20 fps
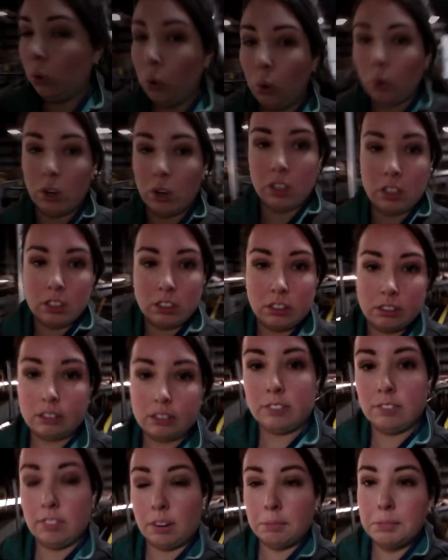Whew,
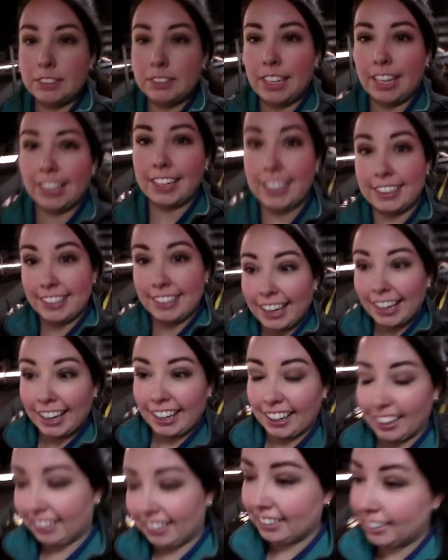almost had a
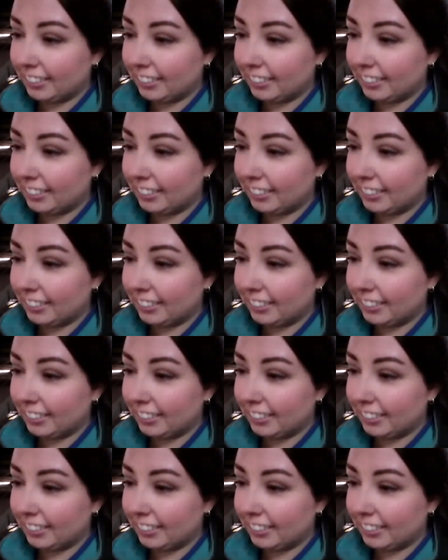day.